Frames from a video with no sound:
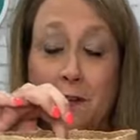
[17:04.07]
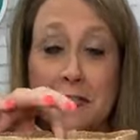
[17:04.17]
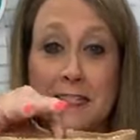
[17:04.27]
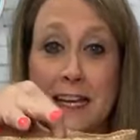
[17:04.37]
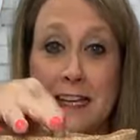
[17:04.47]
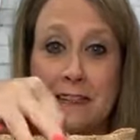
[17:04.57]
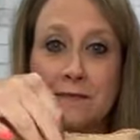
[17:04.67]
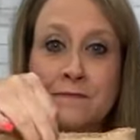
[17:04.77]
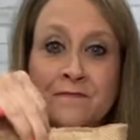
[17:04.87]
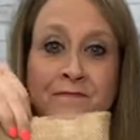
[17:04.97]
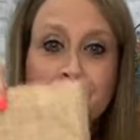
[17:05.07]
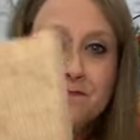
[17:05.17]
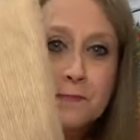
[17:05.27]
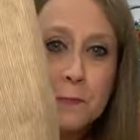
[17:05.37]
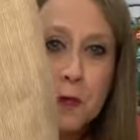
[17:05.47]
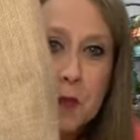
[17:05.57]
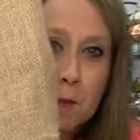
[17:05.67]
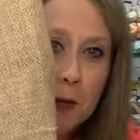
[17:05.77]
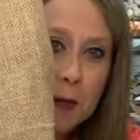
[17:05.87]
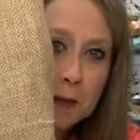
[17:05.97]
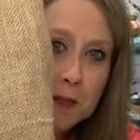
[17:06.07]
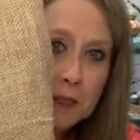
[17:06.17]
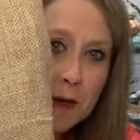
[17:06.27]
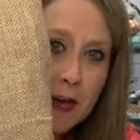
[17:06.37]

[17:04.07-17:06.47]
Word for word: on his head. One of the brown lunch